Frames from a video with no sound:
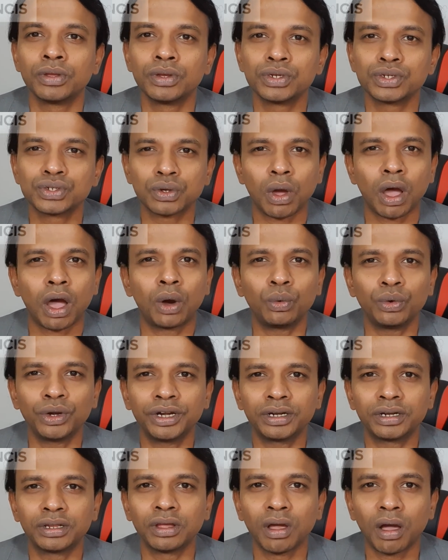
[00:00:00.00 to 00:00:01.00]
So how
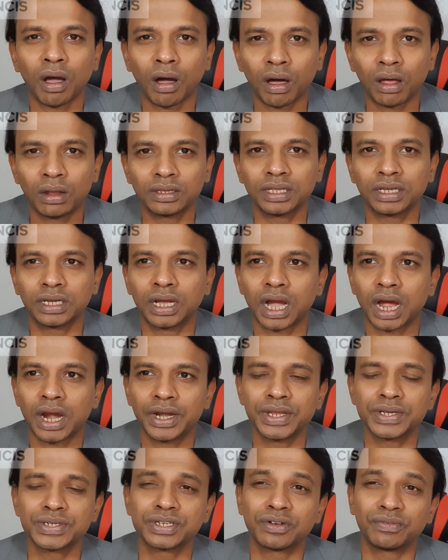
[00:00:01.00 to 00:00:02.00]
did all the
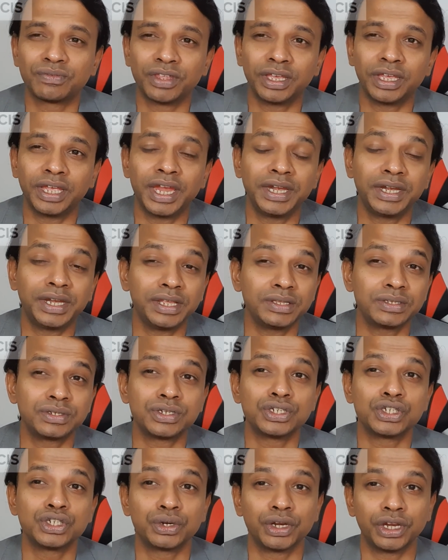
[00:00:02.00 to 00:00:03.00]
guardians of the 18th
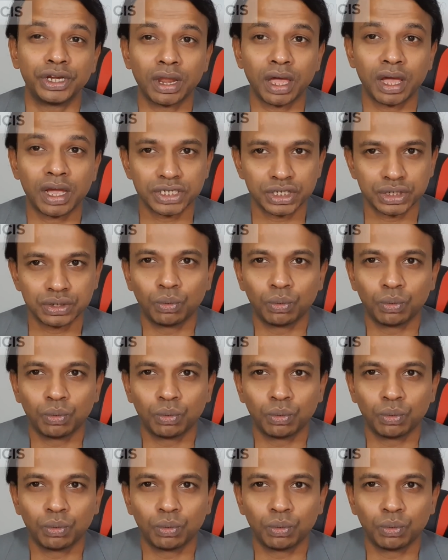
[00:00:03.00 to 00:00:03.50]
century laws